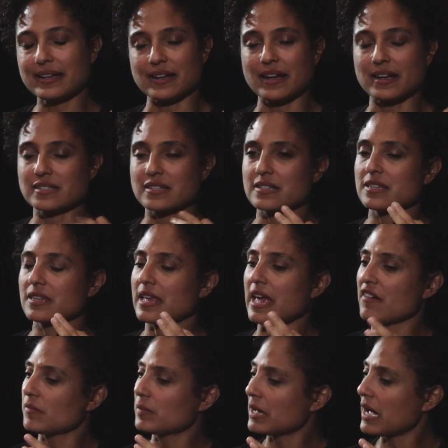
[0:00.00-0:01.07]
got access to the
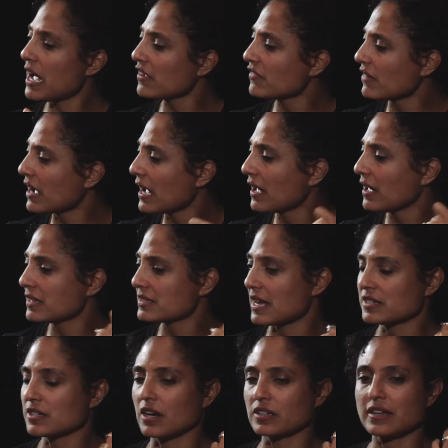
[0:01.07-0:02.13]
FBI files. I
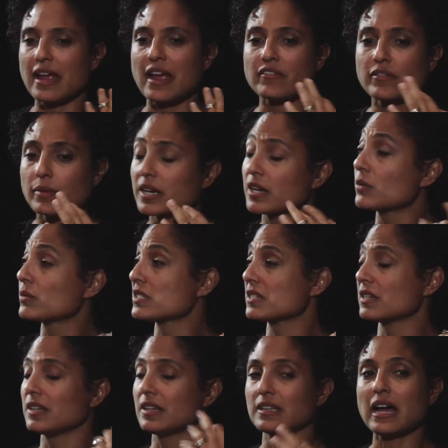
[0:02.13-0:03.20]
talked to everybody who was
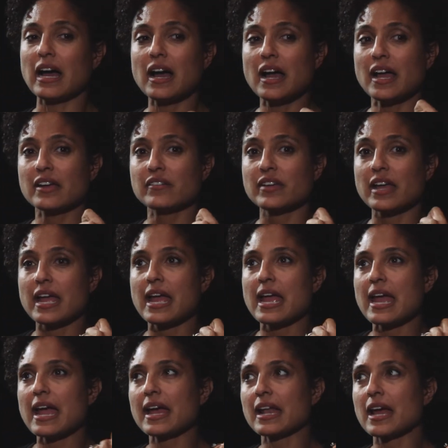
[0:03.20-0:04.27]
still alive.
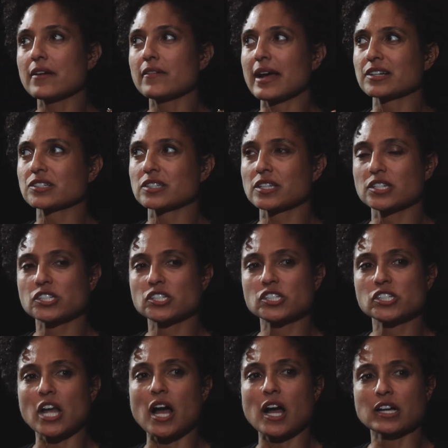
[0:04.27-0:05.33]
And I was actually
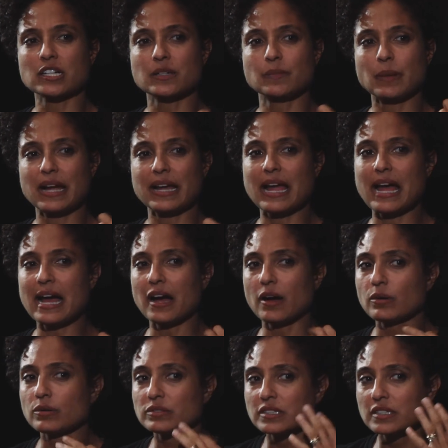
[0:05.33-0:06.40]
shocked by
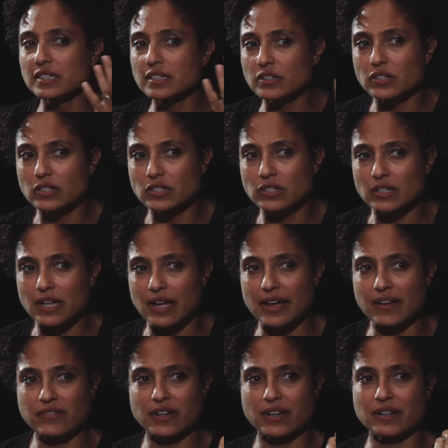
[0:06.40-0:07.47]
how little
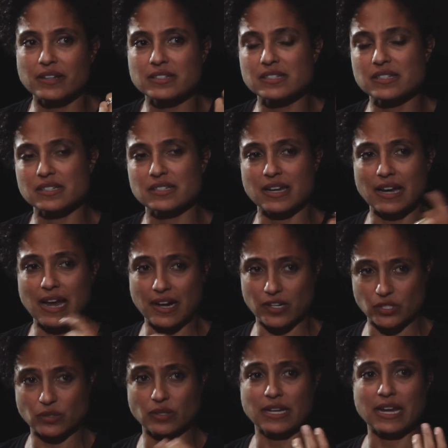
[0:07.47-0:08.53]
evidence the state
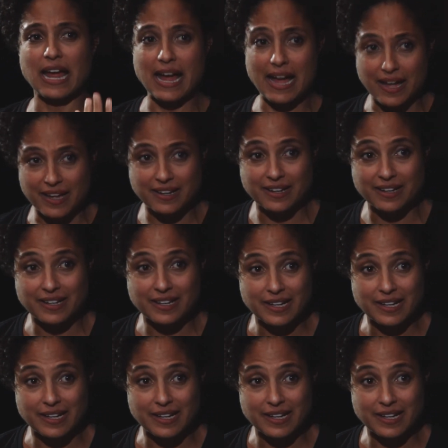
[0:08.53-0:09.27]
actually had.